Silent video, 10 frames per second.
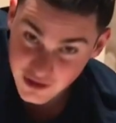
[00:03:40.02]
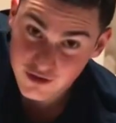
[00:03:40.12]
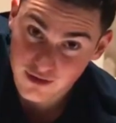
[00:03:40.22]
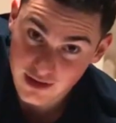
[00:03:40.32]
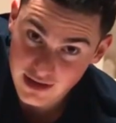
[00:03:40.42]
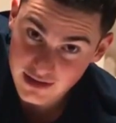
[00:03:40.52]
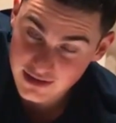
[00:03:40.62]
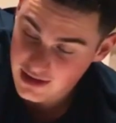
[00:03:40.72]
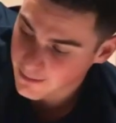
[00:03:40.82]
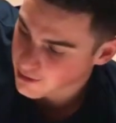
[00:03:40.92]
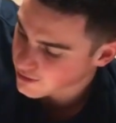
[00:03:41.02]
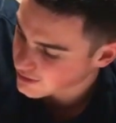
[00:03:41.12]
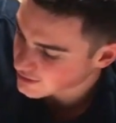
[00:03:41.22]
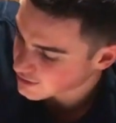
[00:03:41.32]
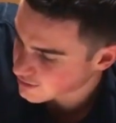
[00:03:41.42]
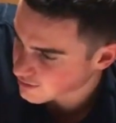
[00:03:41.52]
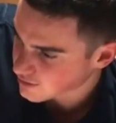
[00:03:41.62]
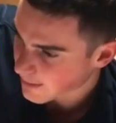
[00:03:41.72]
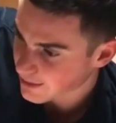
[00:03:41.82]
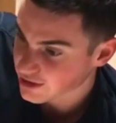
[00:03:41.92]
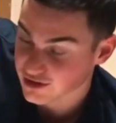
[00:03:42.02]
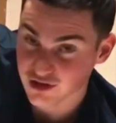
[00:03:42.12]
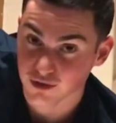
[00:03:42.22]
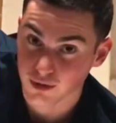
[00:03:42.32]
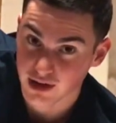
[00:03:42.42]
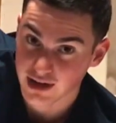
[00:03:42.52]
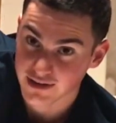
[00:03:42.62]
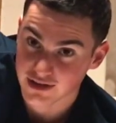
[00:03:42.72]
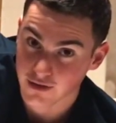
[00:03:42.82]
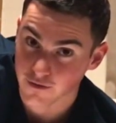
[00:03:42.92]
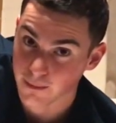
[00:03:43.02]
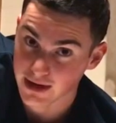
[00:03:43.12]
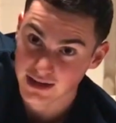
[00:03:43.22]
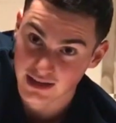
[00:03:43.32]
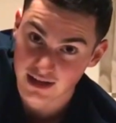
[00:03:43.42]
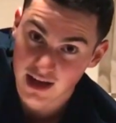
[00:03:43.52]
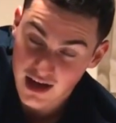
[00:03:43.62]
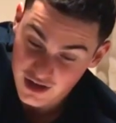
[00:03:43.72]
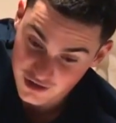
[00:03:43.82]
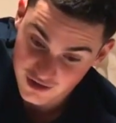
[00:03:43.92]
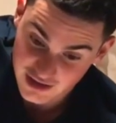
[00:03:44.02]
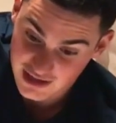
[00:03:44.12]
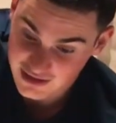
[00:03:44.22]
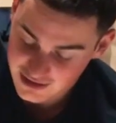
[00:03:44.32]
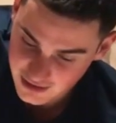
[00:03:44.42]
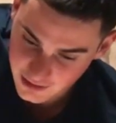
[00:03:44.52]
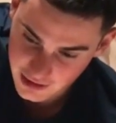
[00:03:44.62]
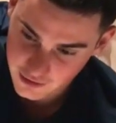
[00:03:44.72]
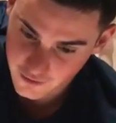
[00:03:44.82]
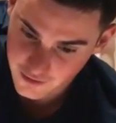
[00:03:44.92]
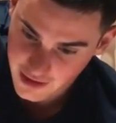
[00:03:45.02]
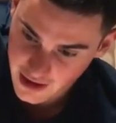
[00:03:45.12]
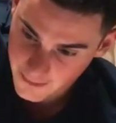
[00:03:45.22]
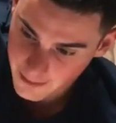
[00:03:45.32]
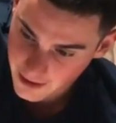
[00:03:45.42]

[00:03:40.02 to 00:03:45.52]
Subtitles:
I do this, I'm going to start to work on the stuff for my knee, so you guys can see what I do for that.